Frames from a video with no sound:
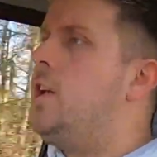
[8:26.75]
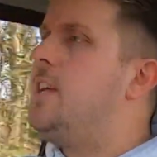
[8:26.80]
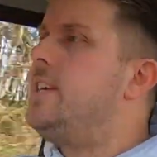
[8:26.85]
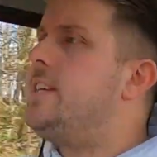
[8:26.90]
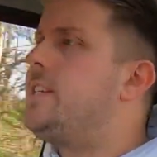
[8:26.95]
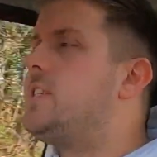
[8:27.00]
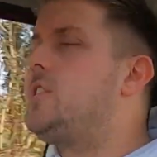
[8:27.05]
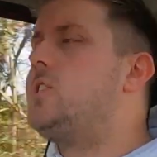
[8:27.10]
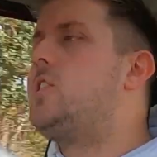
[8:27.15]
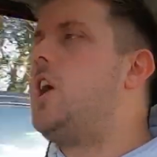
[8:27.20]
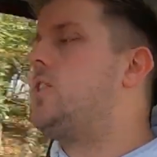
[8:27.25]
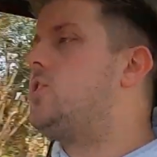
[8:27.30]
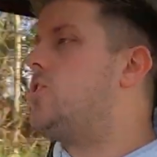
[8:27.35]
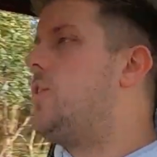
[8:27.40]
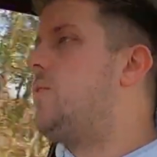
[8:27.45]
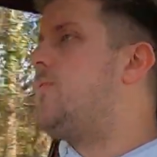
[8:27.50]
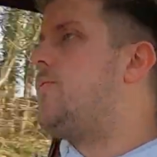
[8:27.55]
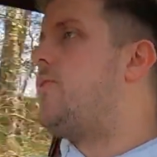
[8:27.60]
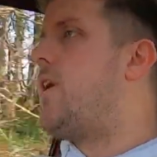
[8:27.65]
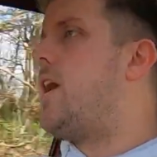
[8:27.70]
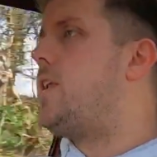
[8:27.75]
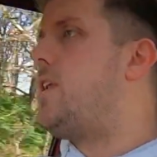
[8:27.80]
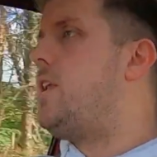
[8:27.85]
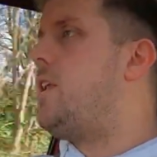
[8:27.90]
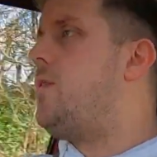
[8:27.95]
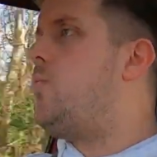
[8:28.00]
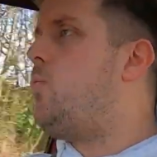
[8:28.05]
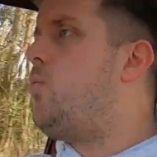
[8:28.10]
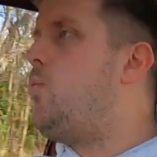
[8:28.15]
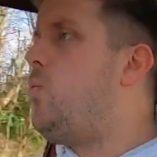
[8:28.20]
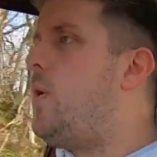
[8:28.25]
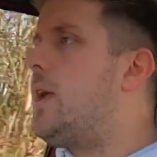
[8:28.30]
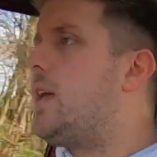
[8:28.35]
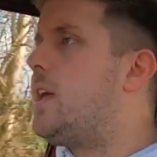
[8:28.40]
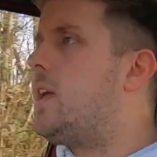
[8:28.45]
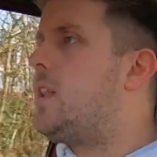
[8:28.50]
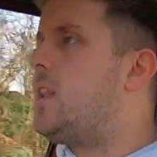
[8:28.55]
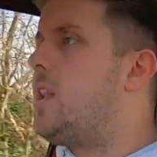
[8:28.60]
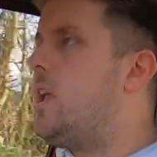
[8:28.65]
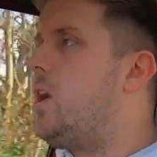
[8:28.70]
Such a fun,
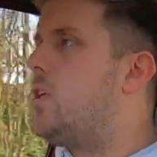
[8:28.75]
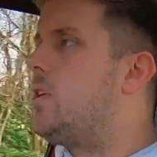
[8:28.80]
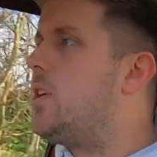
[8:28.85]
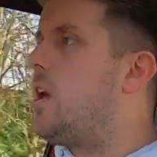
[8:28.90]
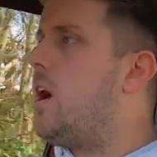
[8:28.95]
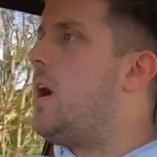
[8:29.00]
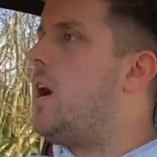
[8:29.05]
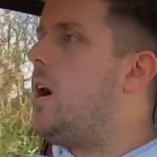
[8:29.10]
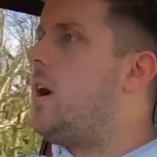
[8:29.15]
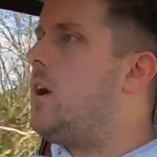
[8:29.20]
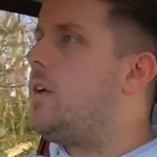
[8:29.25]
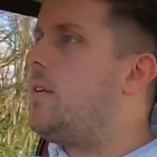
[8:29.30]
wicked little car.